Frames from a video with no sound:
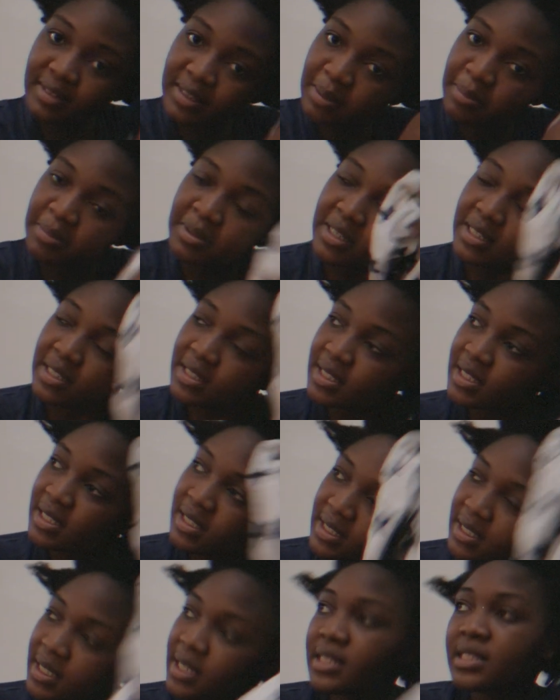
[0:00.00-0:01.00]
something
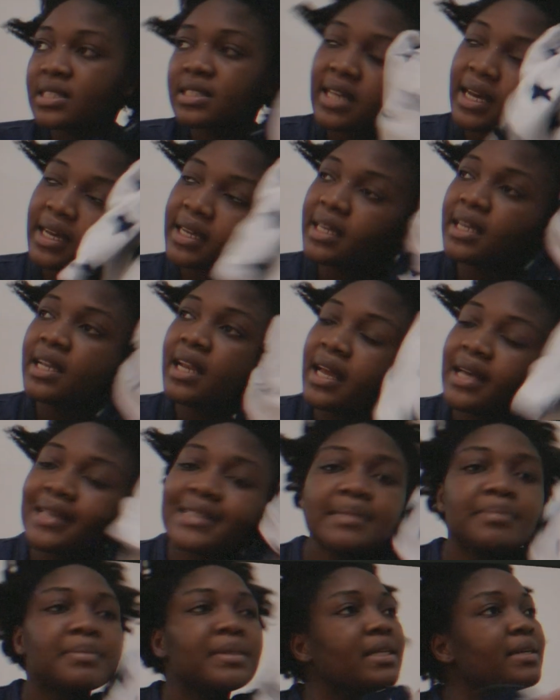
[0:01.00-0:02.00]
decent that can
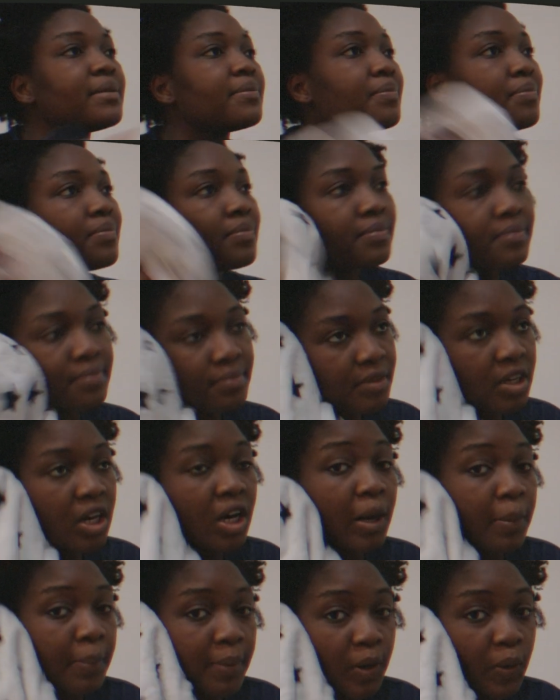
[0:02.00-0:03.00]
last me a
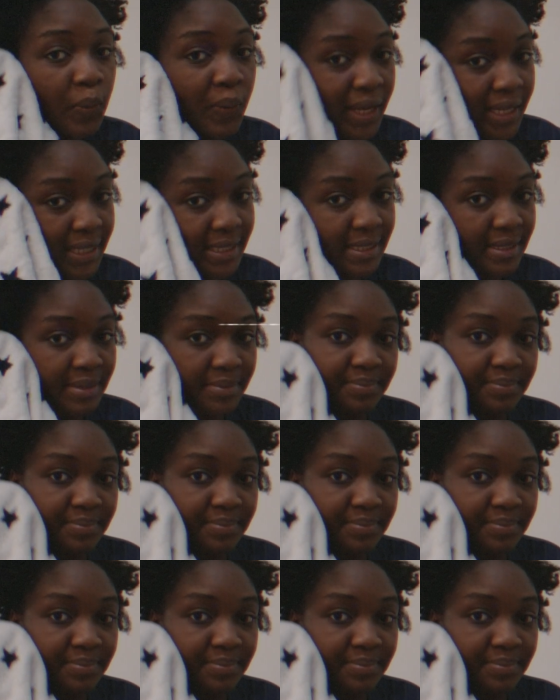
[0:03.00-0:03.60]
couple of weeks.